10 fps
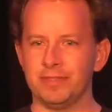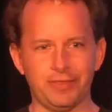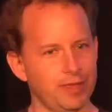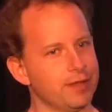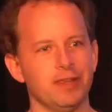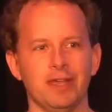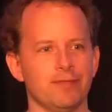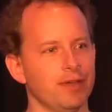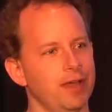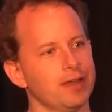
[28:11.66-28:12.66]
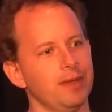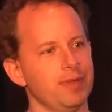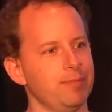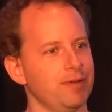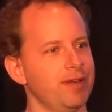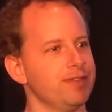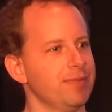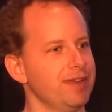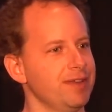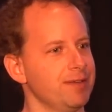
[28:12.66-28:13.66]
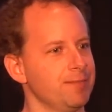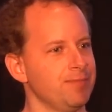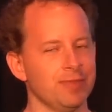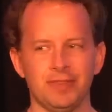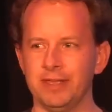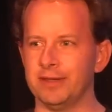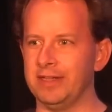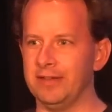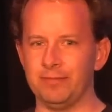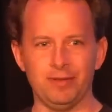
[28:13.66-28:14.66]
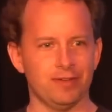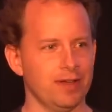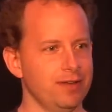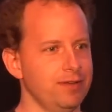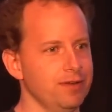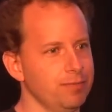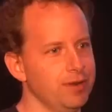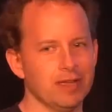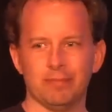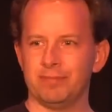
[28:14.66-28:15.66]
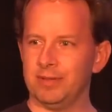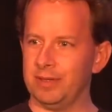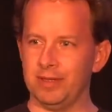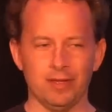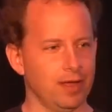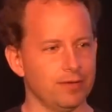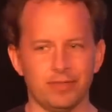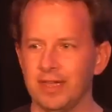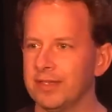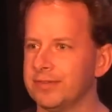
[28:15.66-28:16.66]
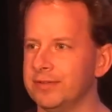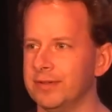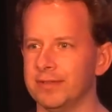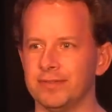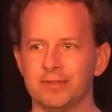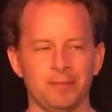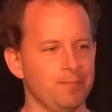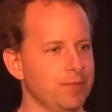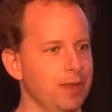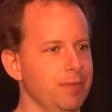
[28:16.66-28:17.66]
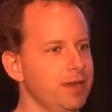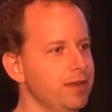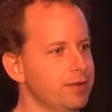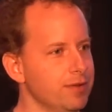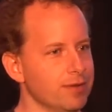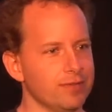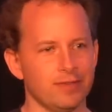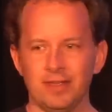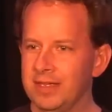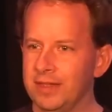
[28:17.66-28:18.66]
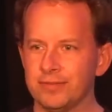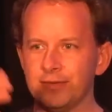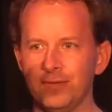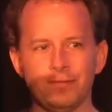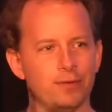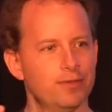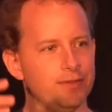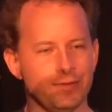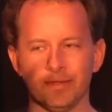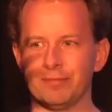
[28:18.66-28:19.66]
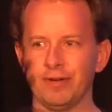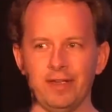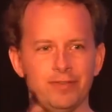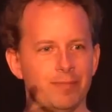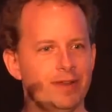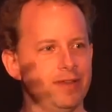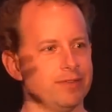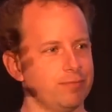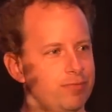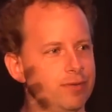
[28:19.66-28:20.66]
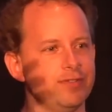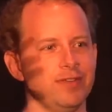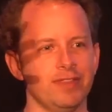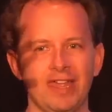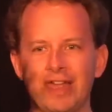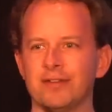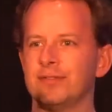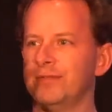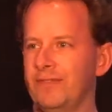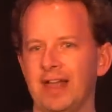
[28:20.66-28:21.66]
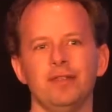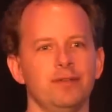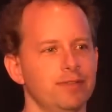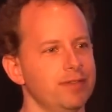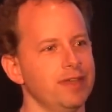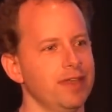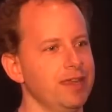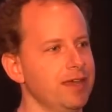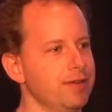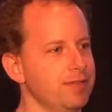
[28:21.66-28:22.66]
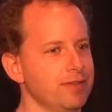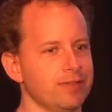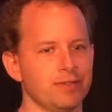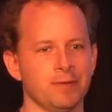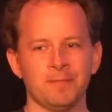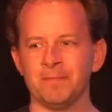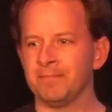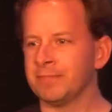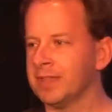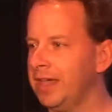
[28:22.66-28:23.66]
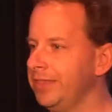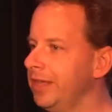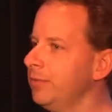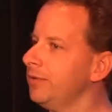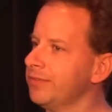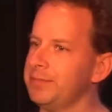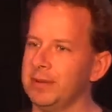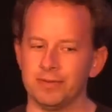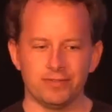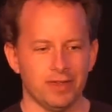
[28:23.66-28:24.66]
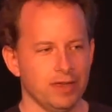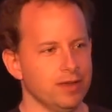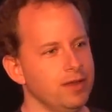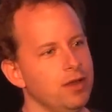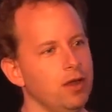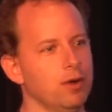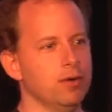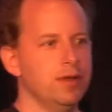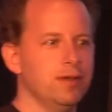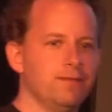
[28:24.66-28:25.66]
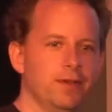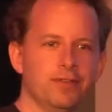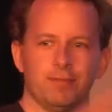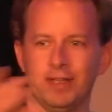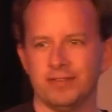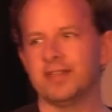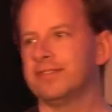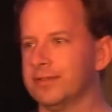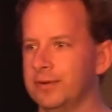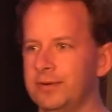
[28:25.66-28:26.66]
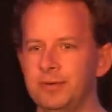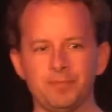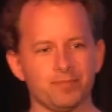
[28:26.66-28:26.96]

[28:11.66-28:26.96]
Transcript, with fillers: They're going to have to hike up that prize money they're going to have to be charged, you know, putting up $100,000, uh, a million dollars, and so forth until the prize money is approaching the actual value that they're getting out of this. And they won't just be able to say, oh, first place gets it all.